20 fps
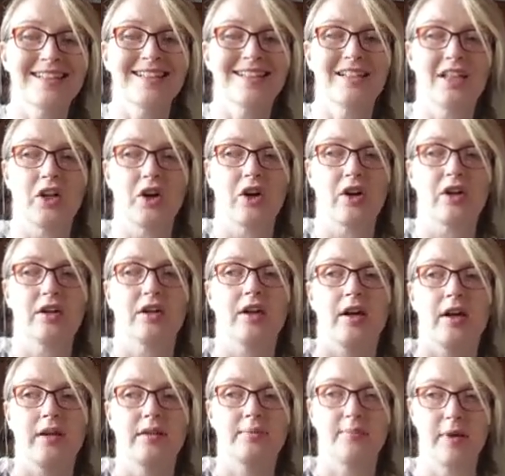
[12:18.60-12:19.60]
Look,
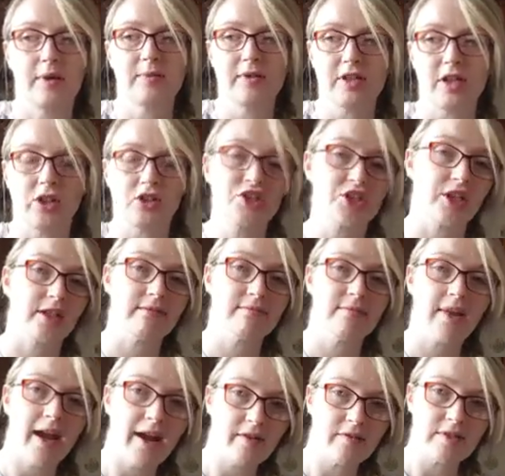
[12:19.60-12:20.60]
people talk shit
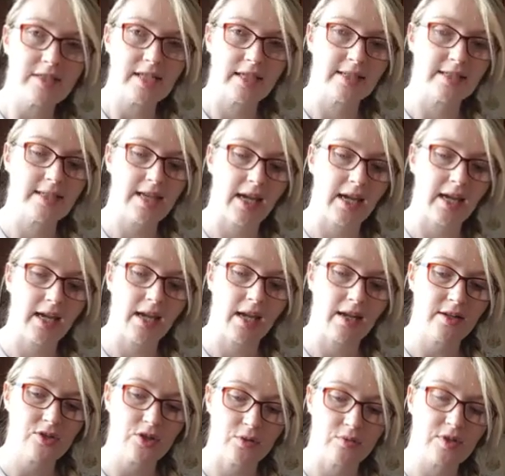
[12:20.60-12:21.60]
every single day.
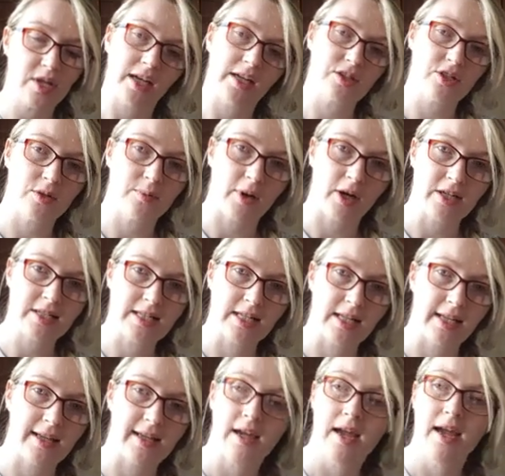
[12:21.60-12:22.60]
Don't take it too
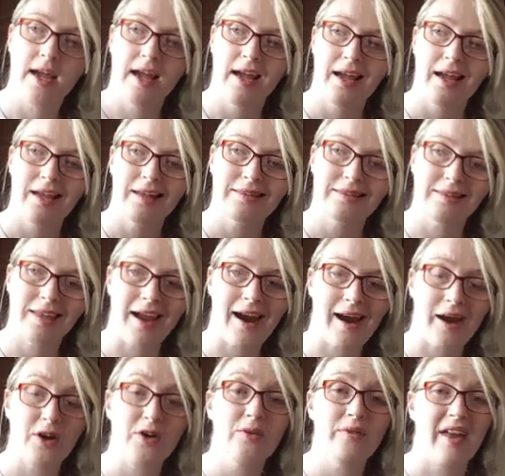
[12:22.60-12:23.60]
personally. They
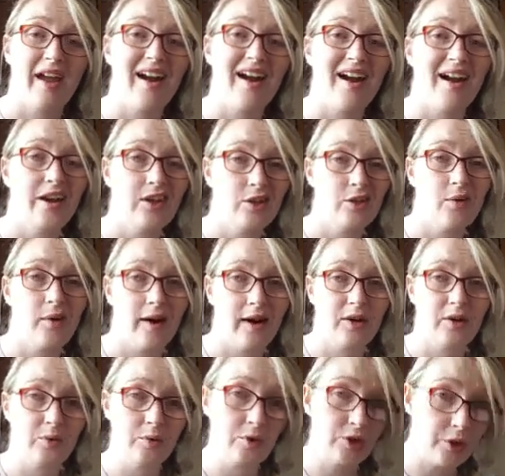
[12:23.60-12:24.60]
are who they are. You are
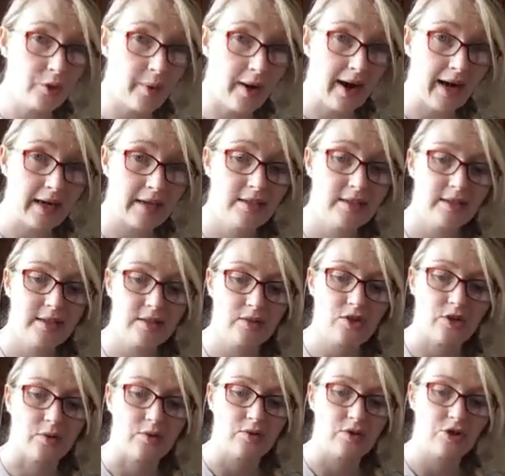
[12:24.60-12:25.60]
who you are.
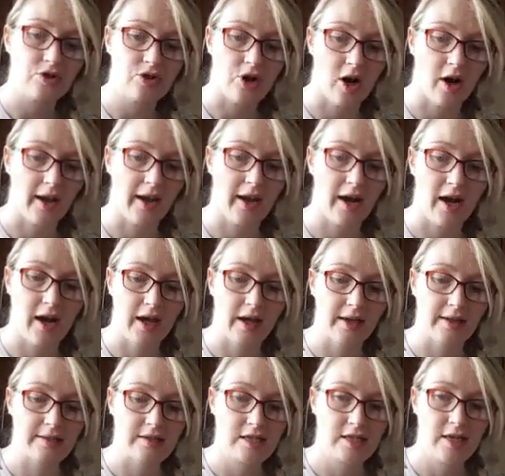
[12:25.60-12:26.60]
Don't try
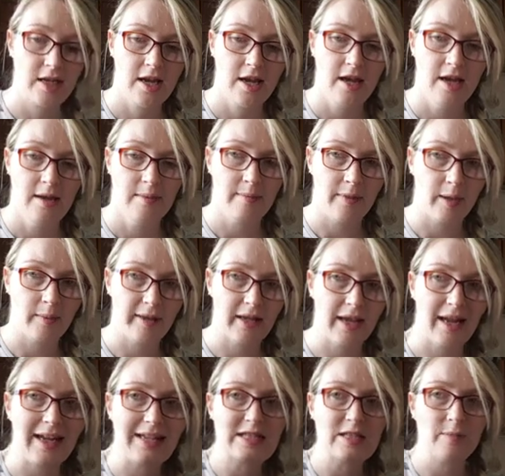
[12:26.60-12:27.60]
and maybe
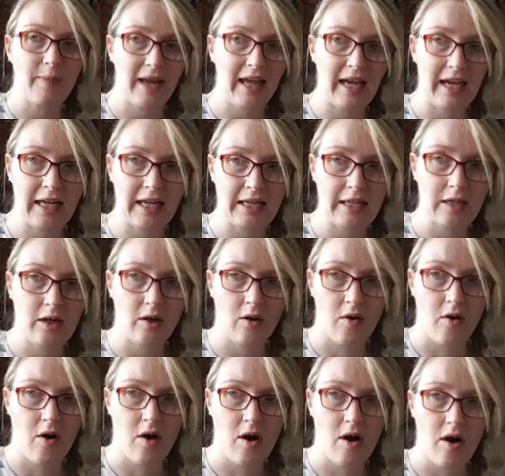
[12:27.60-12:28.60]
explain
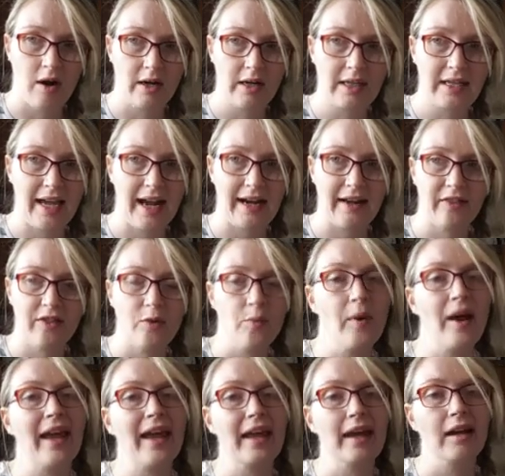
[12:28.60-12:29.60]
or get in the
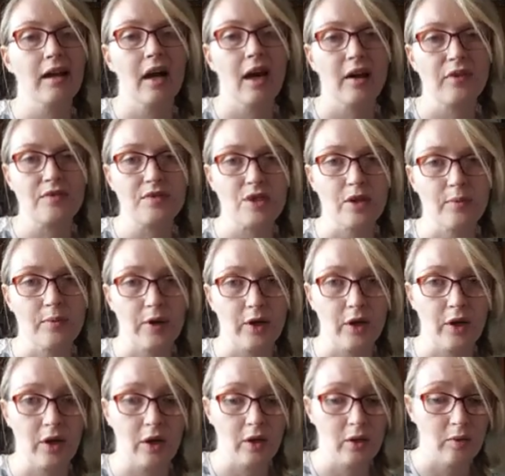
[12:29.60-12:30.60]
way of someone
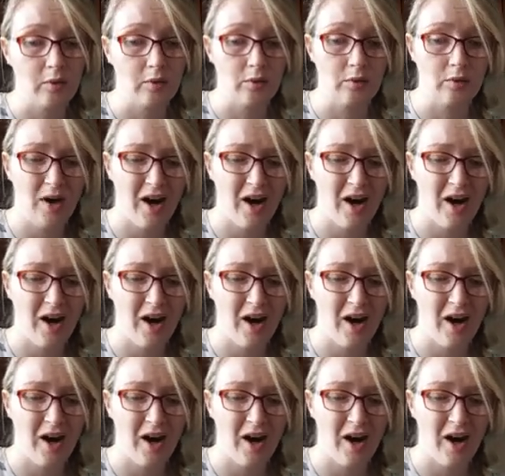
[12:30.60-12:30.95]
who